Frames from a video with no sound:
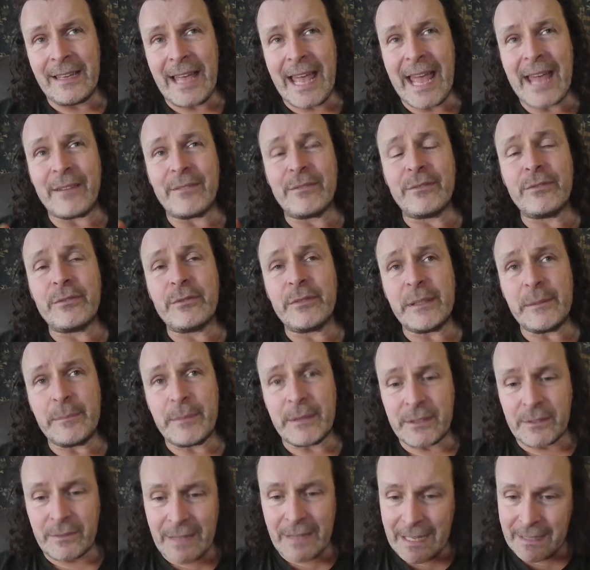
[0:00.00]
every
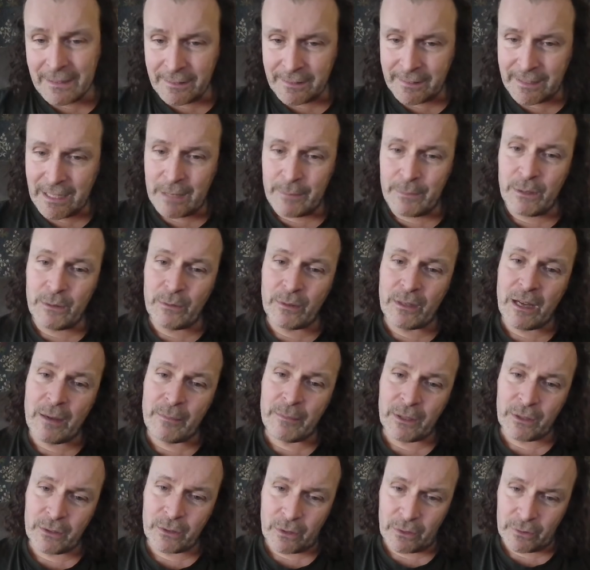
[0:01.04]
bit of landscape you come
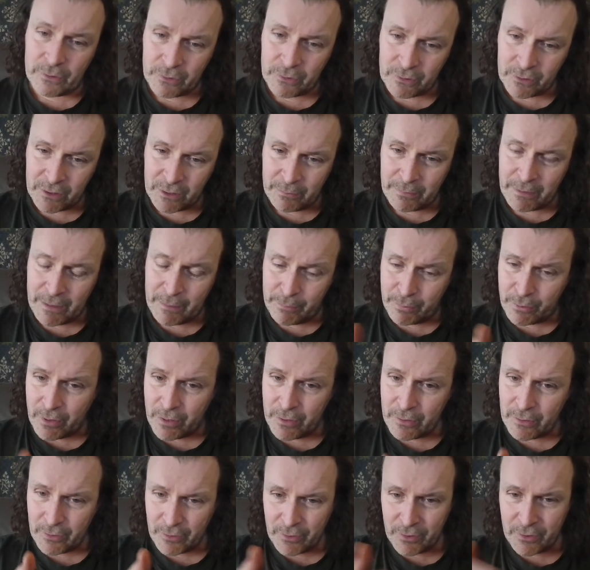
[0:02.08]
across can be
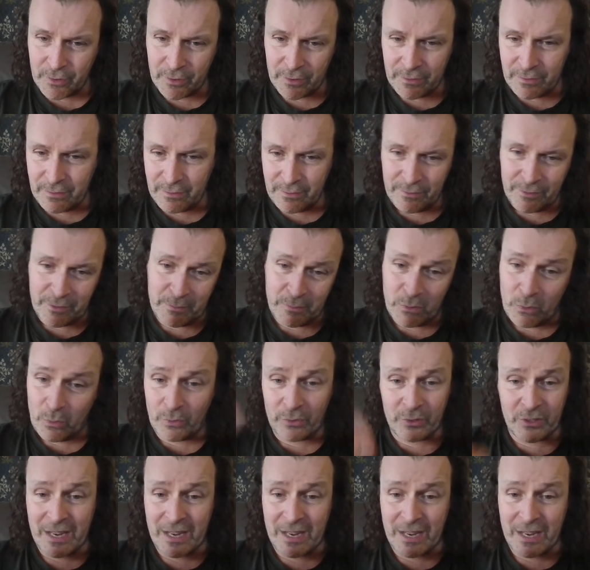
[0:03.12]
approached from north,